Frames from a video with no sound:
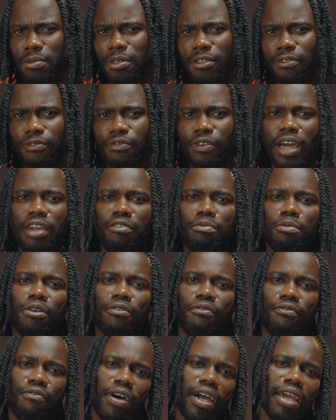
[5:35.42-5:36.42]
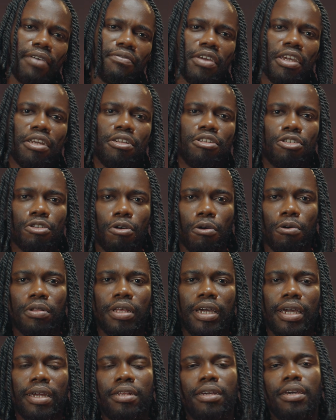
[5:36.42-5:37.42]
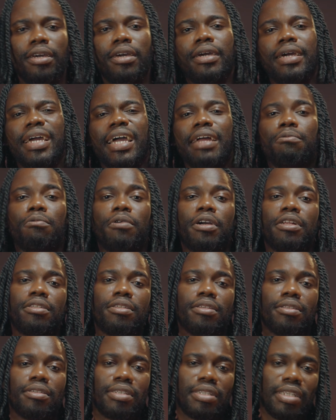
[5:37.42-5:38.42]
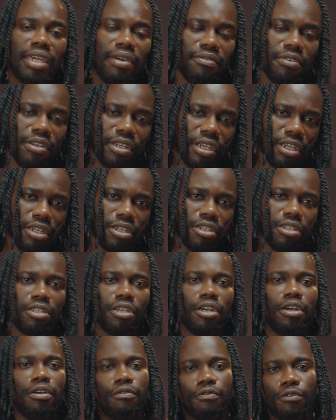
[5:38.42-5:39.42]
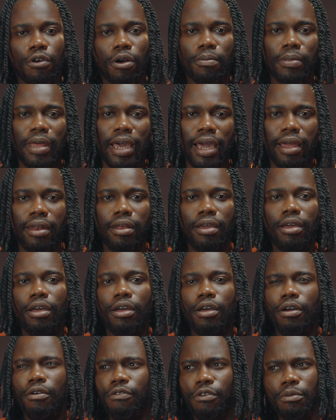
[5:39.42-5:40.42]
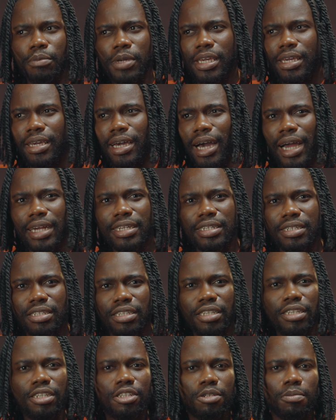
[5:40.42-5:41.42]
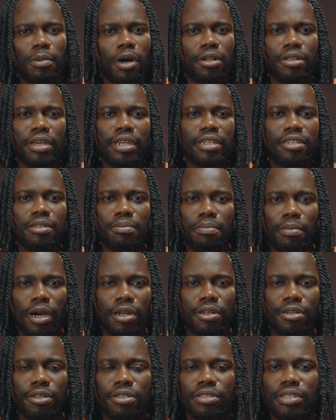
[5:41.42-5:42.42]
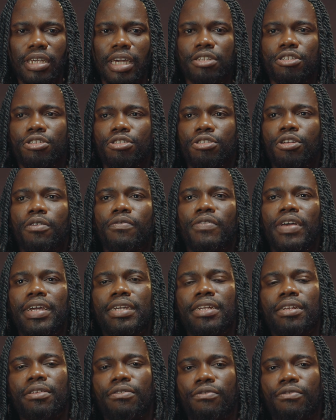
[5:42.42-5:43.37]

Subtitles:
with the 5.5-inch OLED and went to the 7-inch from that. For me, I see Small HD monitors as sort of like an